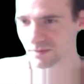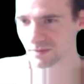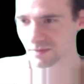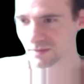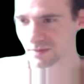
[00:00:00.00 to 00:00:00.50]

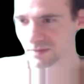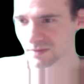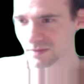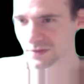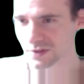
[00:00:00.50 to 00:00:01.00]

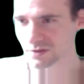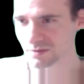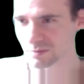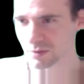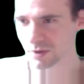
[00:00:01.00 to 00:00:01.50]
Mm, so
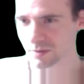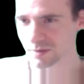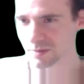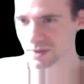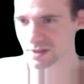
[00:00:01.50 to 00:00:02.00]
it probably
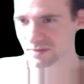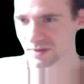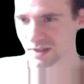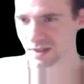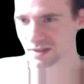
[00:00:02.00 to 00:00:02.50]
means
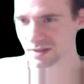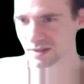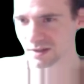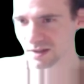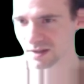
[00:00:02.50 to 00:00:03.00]
that
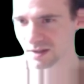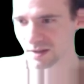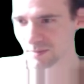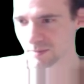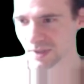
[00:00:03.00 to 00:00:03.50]

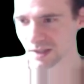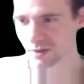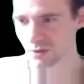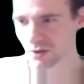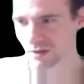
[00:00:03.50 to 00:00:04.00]
Matt
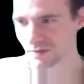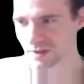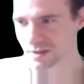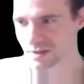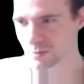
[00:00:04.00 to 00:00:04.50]
Kirk
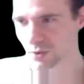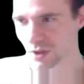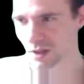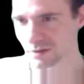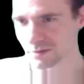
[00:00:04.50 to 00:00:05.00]
wins more.